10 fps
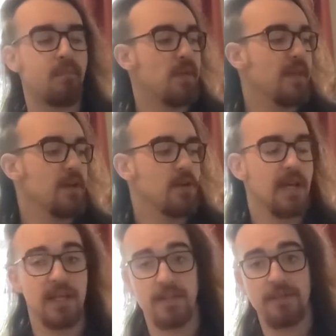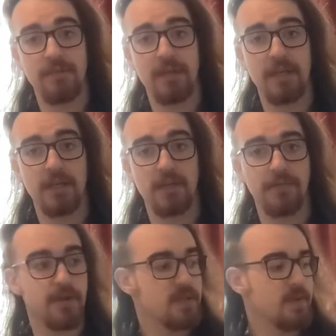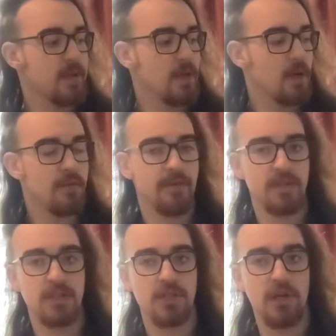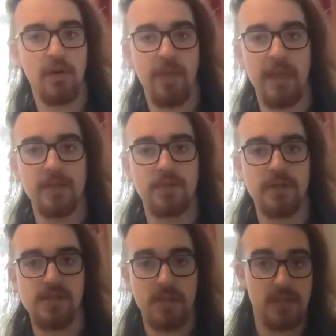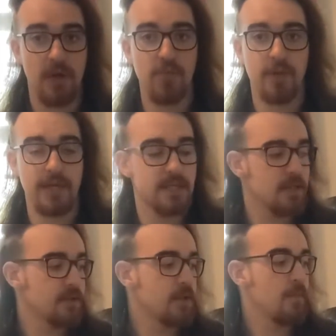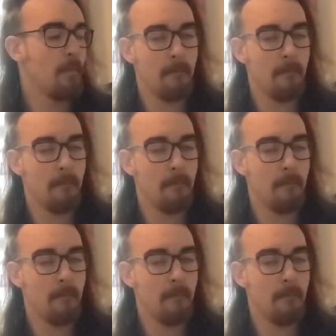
but then you take this finger, your first finger off, and just chug on the E string, so it's open E still, so.